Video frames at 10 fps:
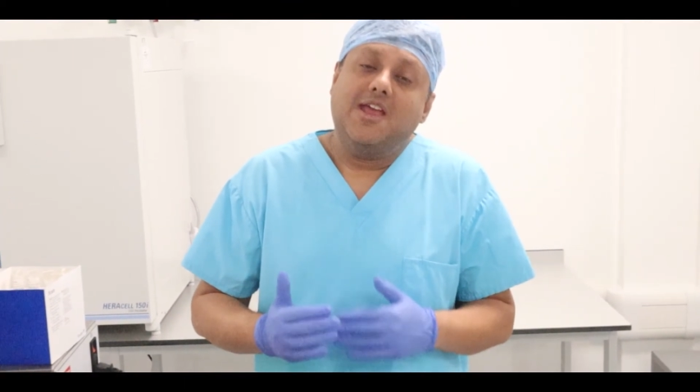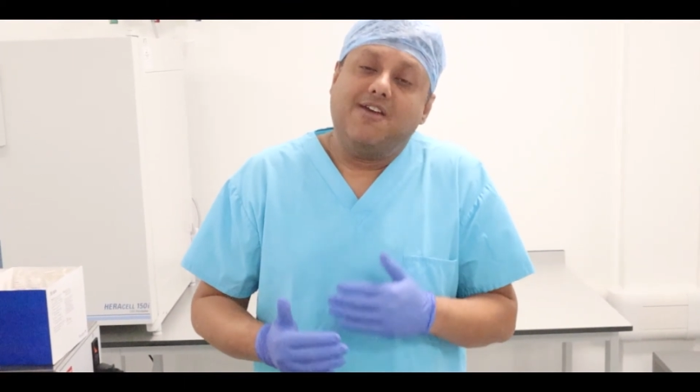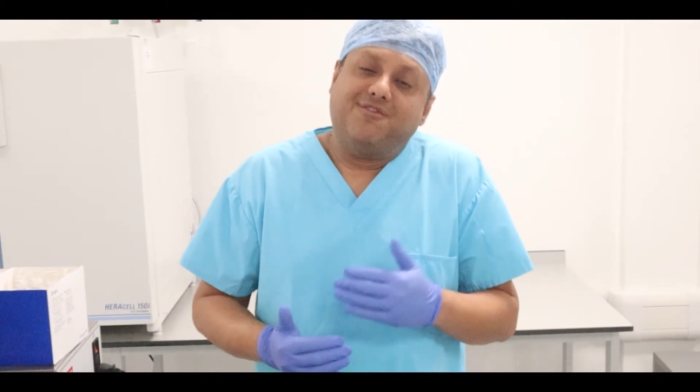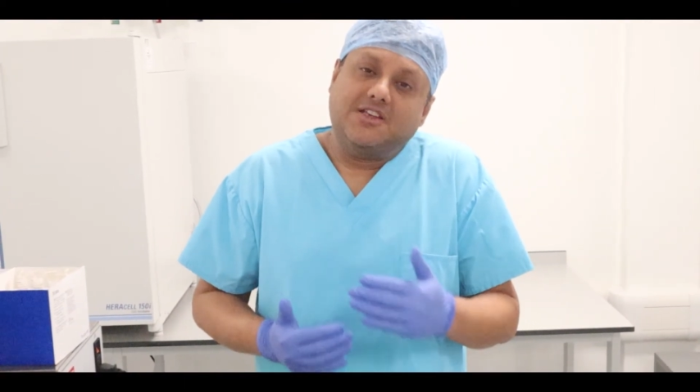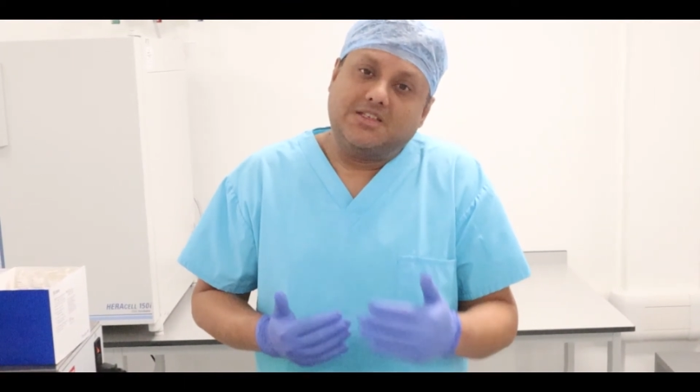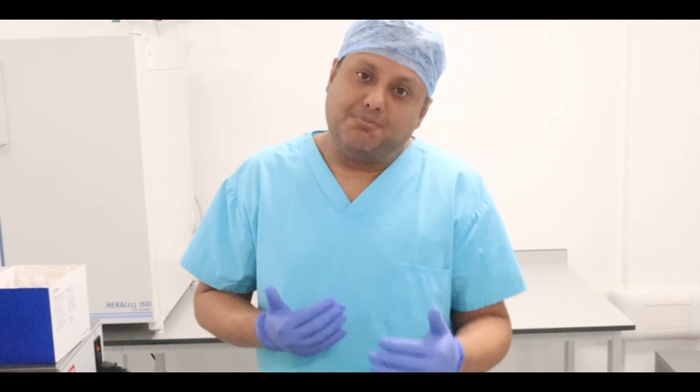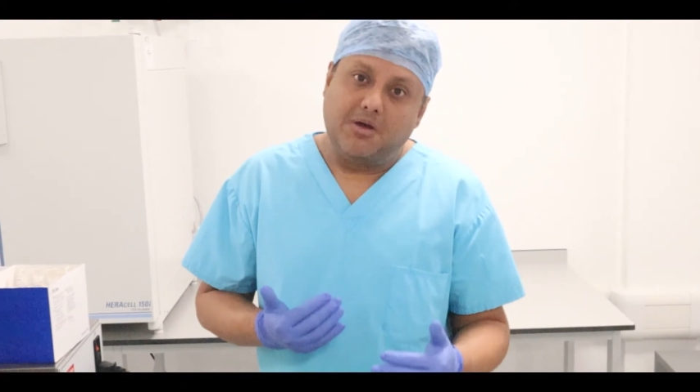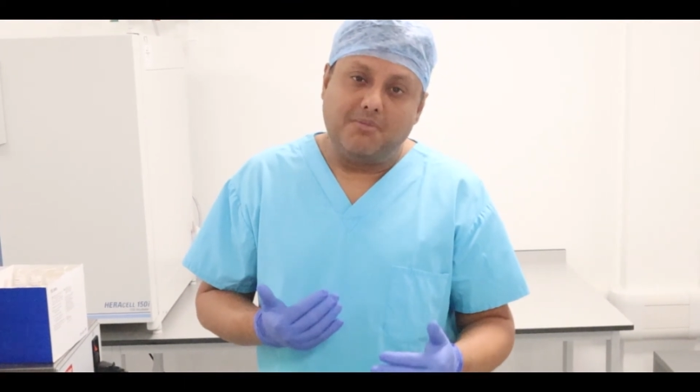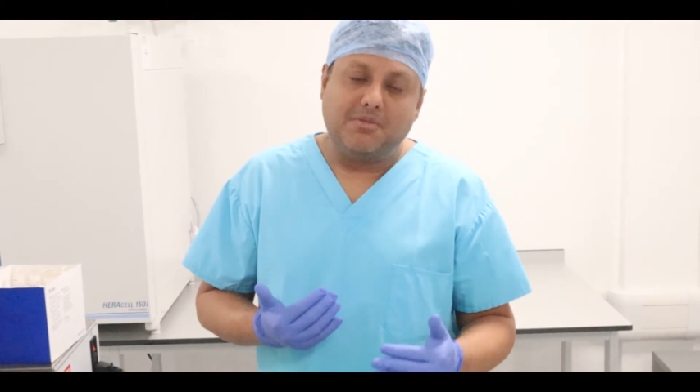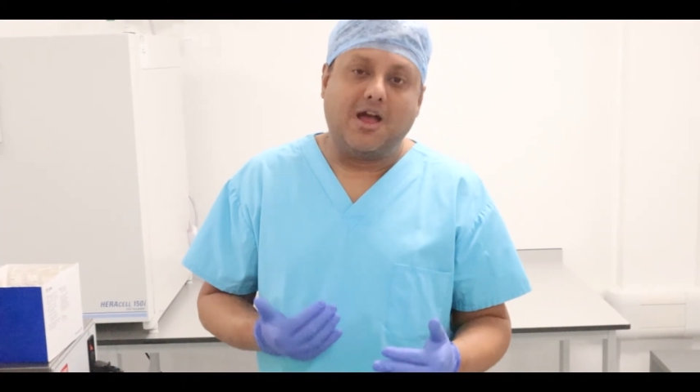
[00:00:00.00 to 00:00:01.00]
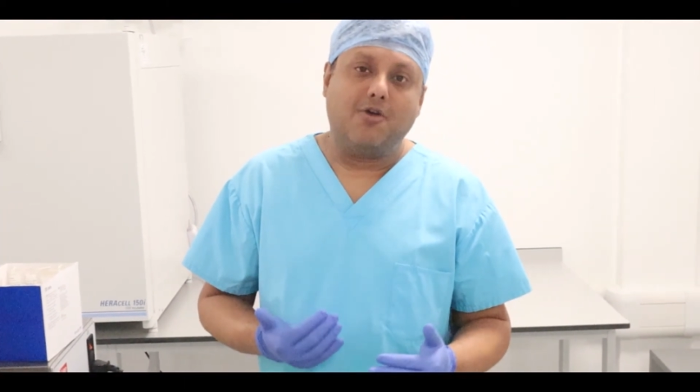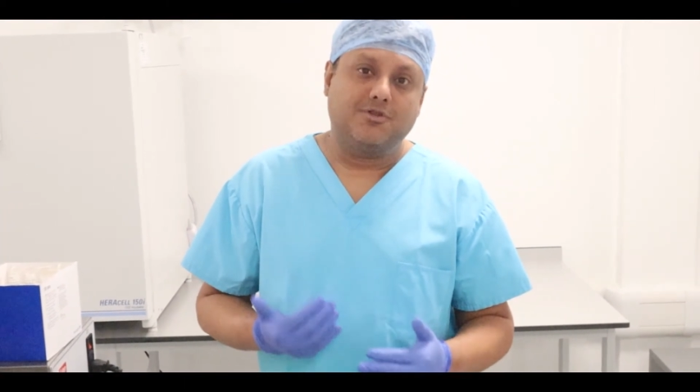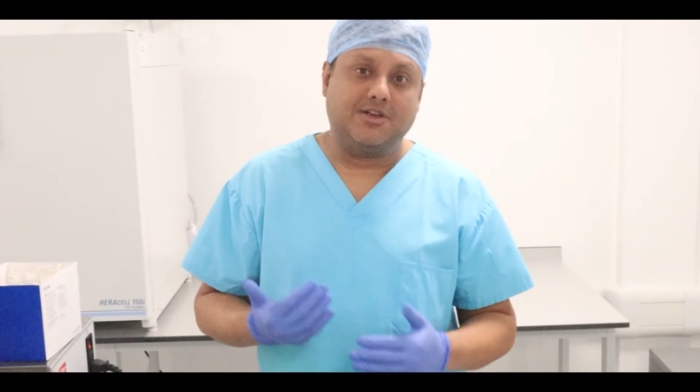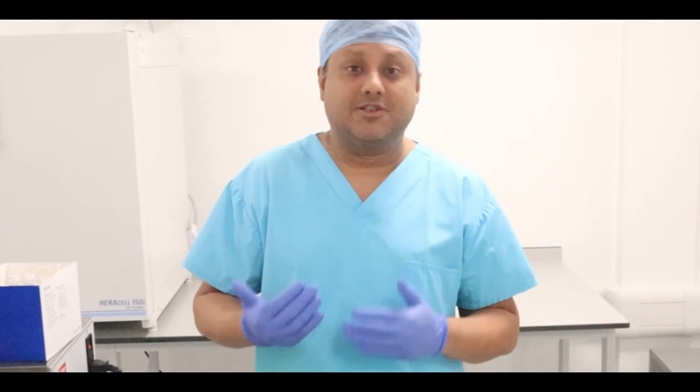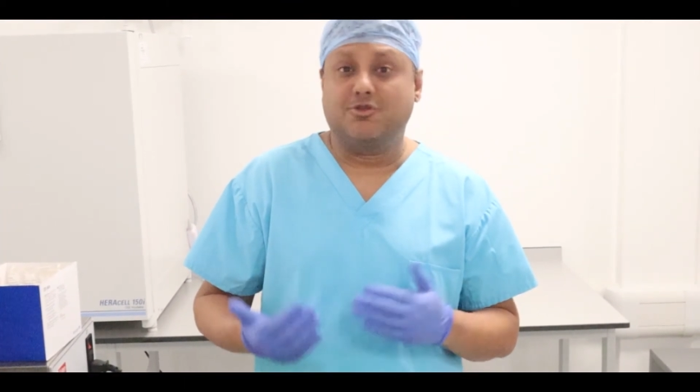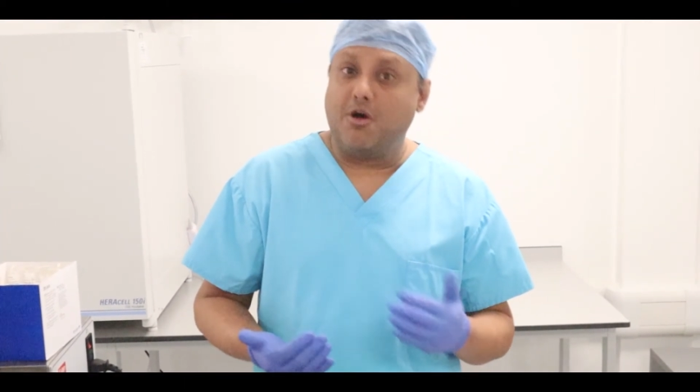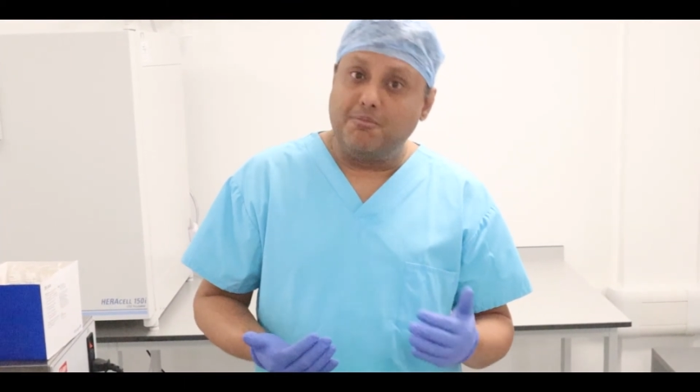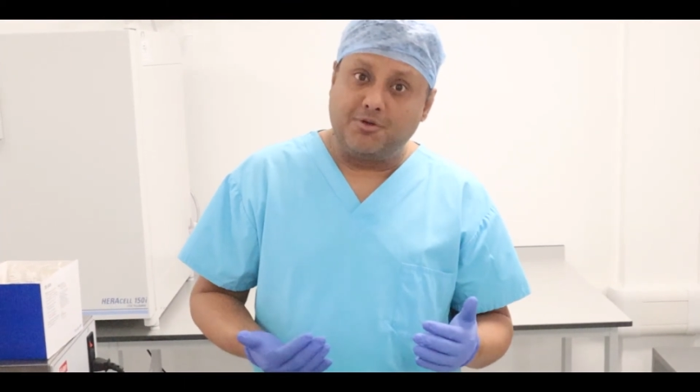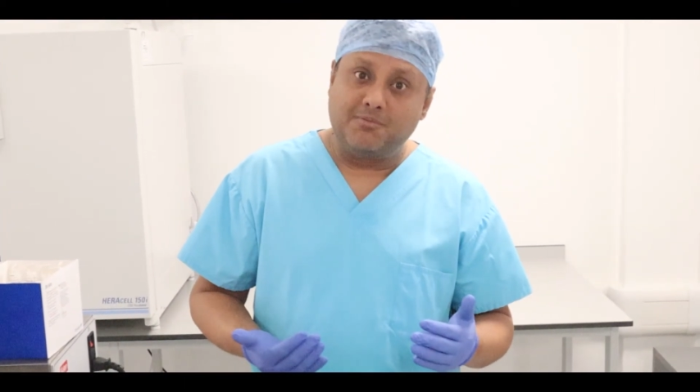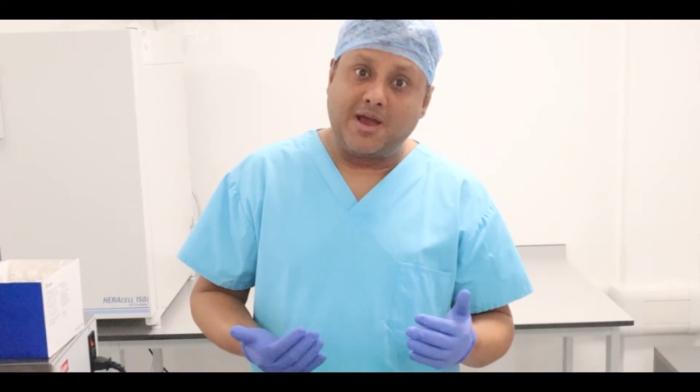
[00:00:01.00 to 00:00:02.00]
If the sperm count is
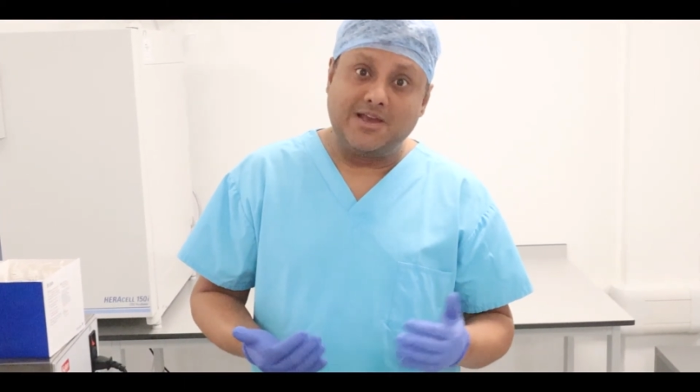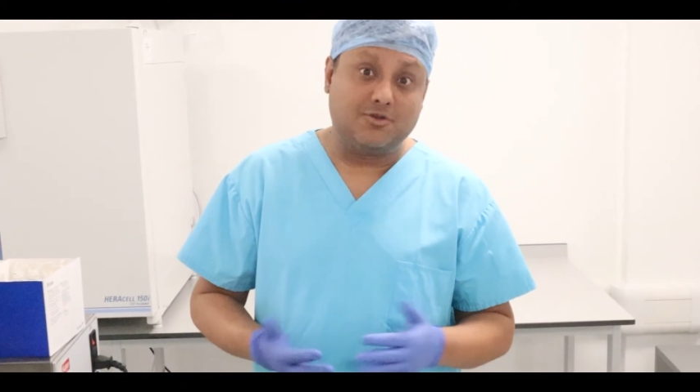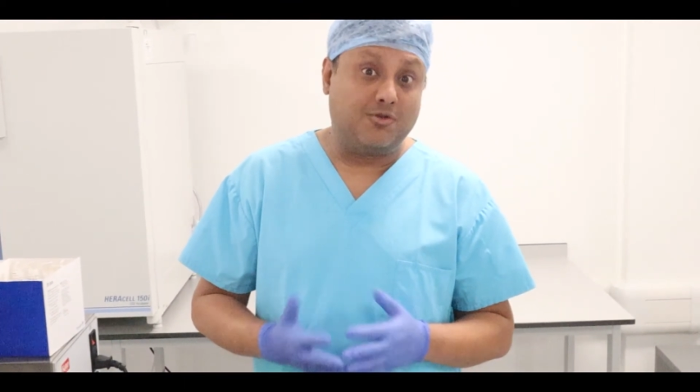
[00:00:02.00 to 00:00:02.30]
compromised,